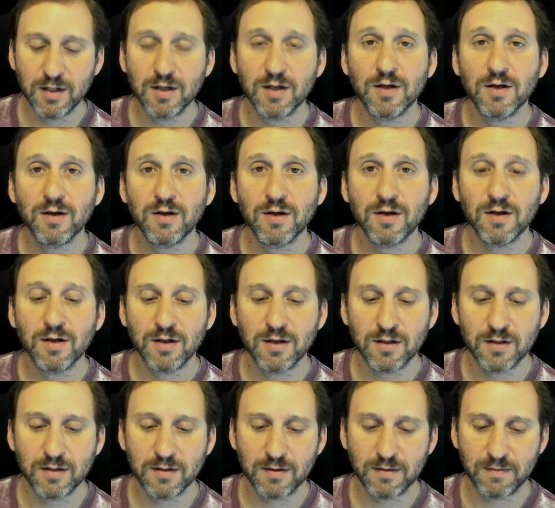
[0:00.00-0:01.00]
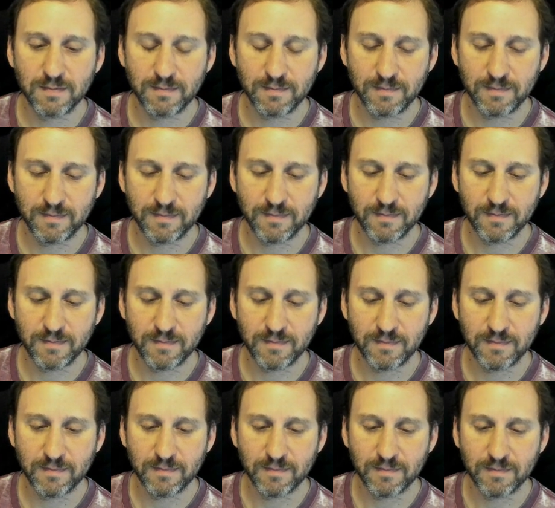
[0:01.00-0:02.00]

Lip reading: Nothing is said.